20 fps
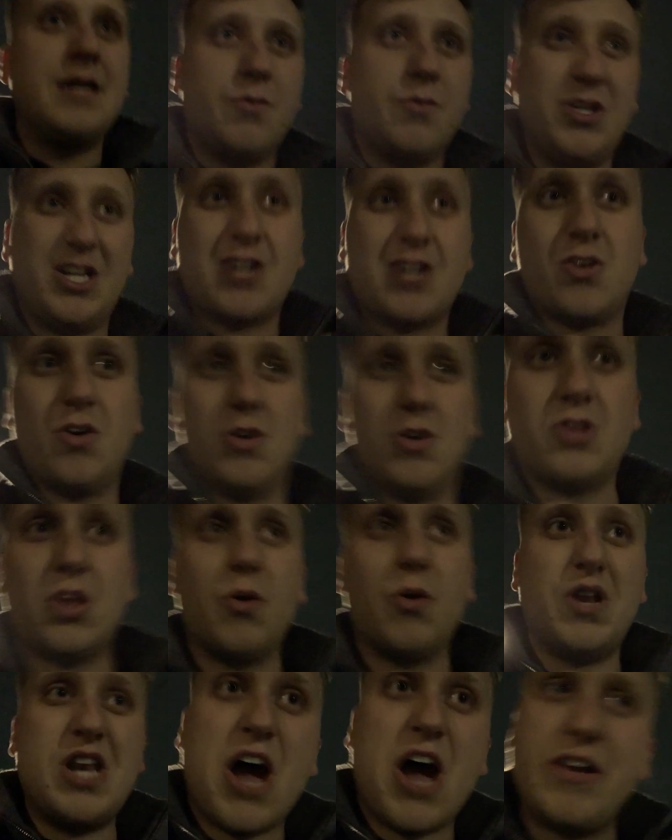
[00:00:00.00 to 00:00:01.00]
We just got to
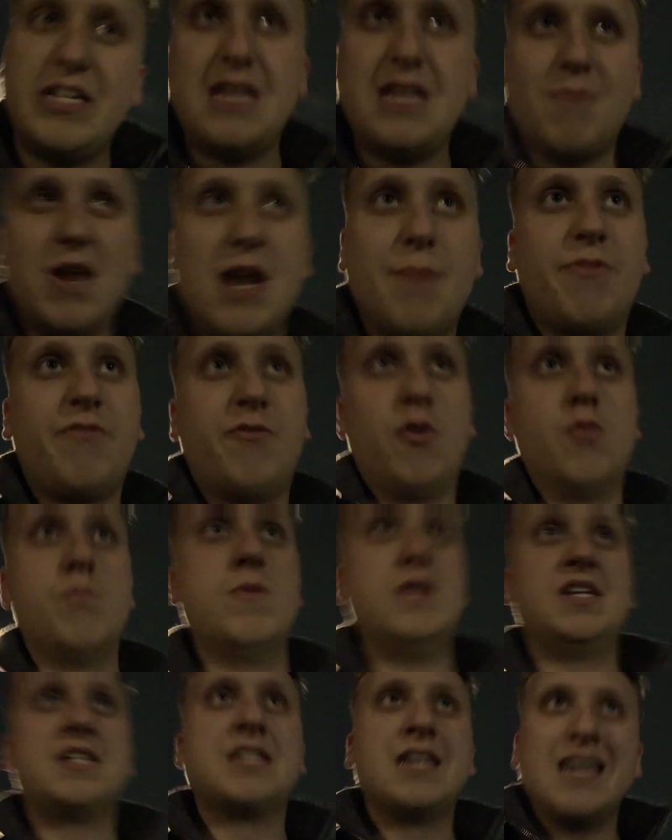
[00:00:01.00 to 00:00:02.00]
do a 90-minute
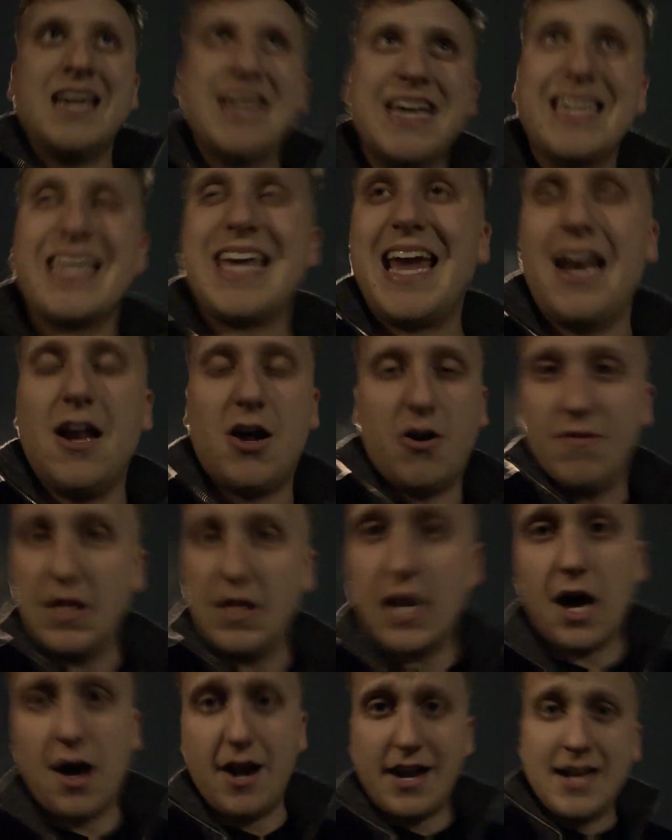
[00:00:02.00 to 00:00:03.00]
performance, get it over the
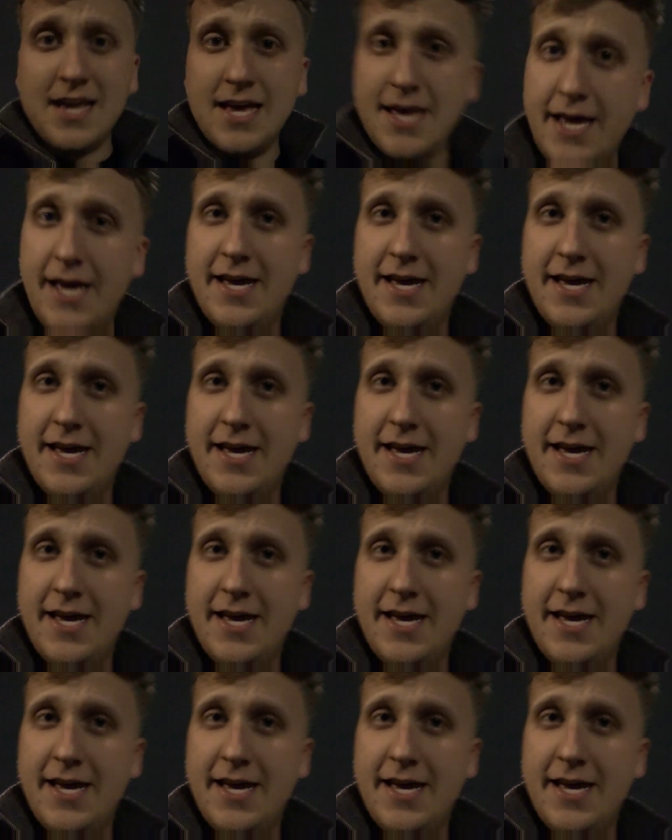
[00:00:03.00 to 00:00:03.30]
line,